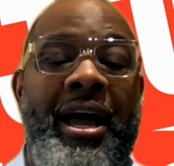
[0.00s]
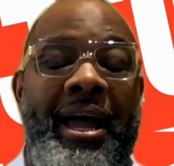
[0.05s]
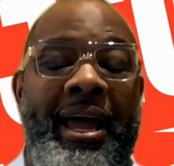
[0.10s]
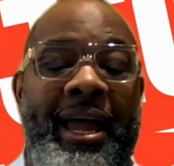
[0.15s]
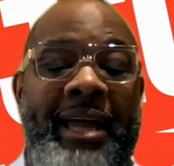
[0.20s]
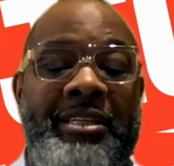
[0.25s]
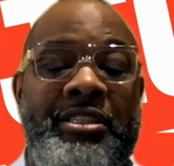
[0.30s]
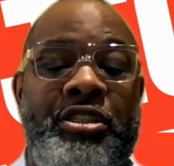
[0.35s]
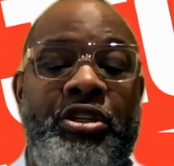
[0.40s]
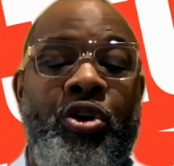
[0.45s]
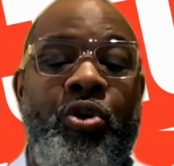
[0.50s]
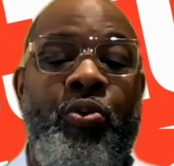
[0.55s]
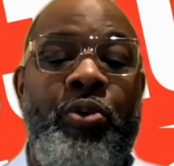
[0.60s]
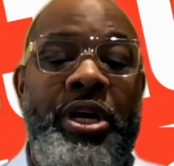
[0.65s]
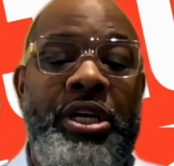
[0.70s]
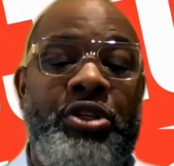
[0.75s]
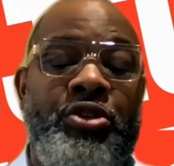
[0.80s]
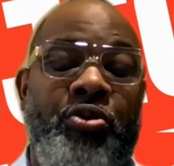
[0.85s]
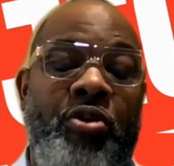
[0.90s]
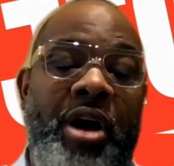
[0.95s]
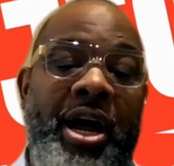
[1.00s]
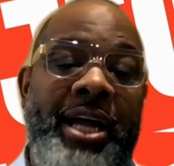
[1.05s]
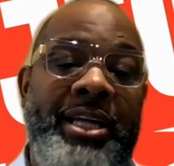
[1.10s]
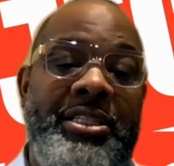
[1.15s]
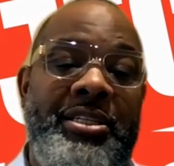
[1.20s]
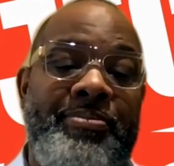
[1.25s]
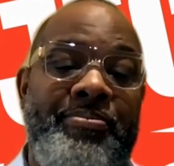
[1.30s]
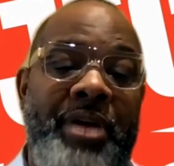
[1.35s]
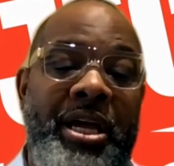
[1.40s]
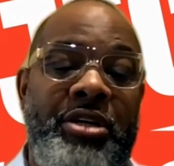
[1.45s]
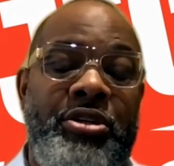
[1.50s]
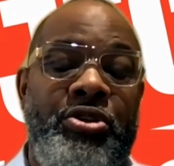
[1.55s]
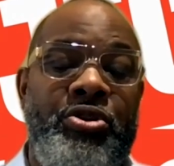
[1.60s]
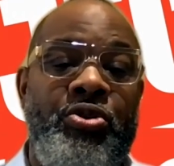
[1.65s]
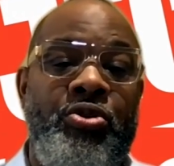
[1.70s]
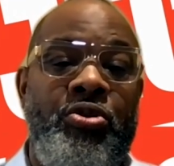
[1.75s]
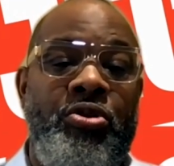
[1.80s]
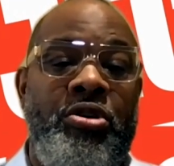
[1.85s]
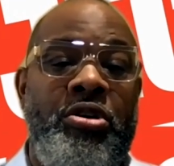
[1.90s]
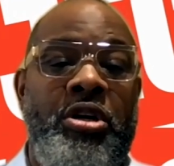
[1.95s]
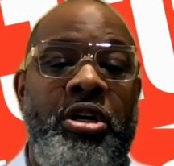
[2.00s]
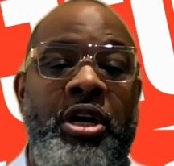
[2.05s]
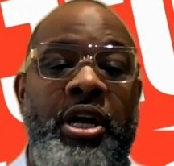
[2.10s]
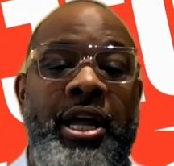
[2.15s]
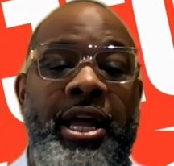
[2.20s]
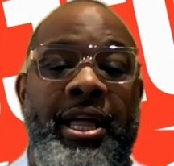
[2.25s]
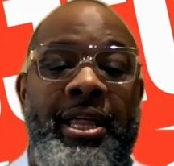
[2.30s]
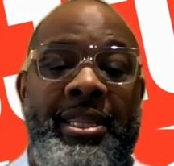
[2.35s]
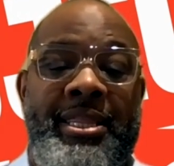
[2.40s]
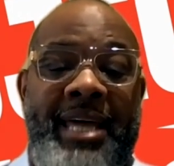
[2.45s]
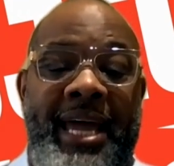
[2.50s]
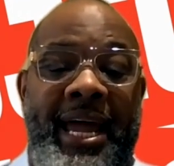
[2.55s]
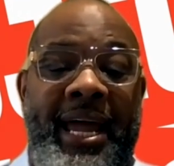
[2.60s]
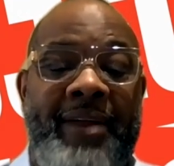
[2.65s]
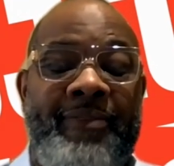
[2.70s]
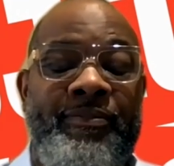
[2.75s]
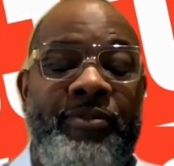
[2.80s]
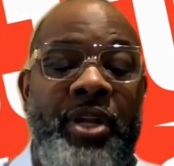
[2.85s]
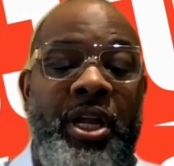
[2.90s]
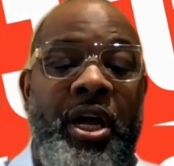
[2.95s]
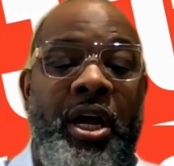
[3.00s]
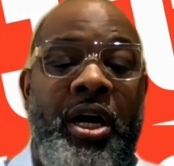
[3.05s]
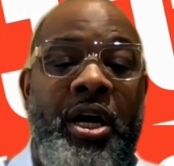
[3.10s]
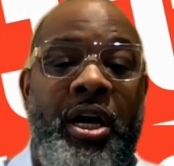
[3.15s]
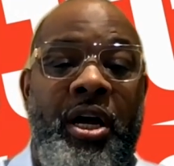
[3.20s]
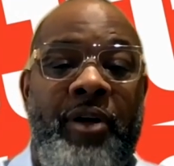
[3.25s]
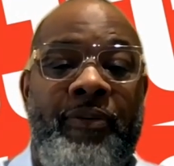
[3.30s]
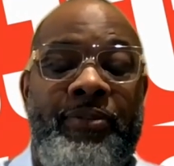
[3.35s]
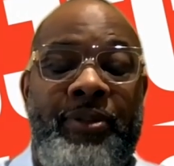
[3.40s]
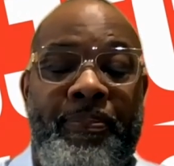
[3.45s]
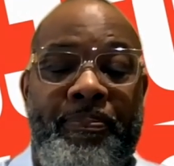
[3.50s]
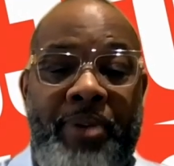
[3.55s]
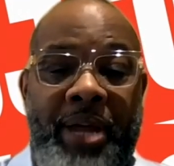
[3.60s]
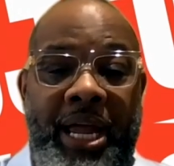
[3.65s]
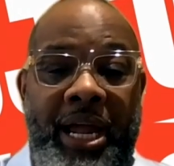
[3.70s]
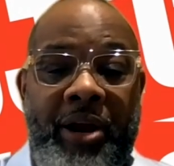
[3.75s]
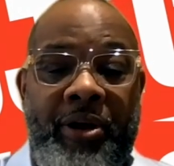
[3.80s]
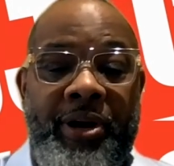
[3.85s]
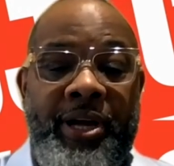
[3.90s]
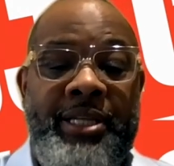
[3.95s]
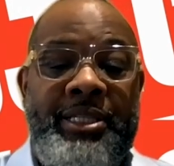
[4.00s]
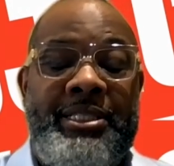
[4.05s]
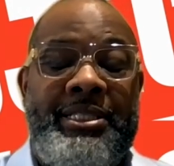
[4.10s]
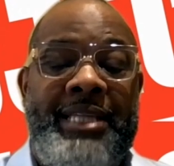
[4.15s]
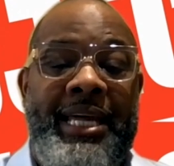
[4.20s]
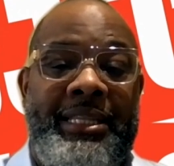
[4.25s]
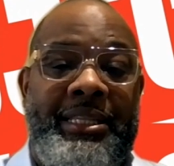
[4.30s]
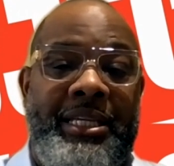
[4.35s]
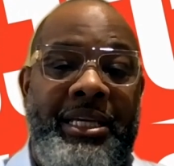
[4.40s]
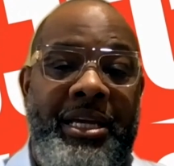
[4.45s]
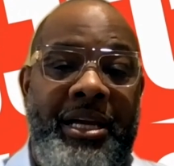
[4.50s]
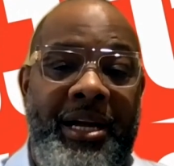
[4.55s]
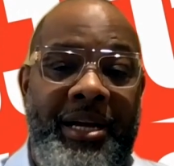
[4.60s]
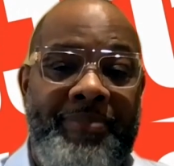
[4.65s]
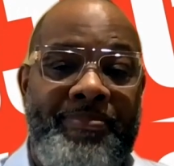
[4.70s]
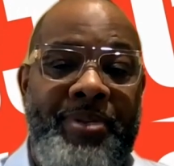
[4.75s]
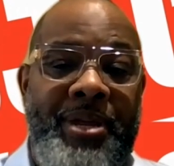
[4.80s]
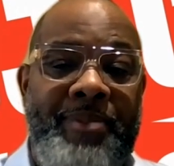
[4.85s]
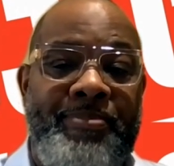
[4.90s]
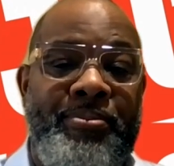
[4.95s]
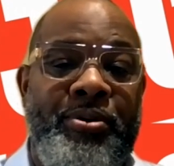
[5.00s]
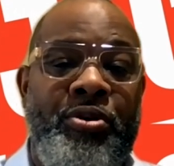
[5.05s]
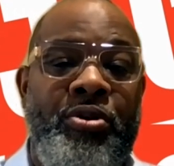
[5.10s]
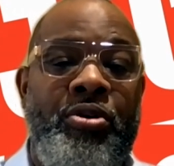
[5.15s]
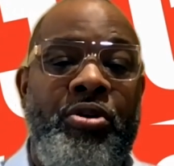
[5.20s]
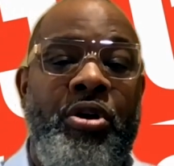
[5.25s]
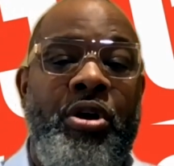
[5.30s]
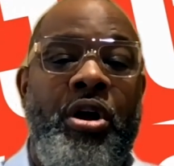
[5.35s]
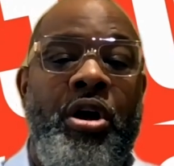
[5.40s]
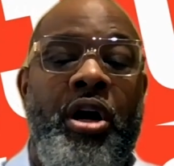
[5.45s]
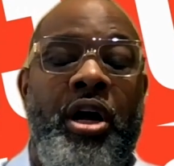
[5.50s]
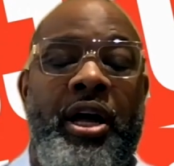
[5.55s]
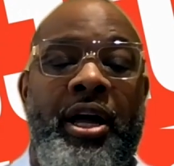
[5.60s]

And so we try to make sure that the parents, that the young people,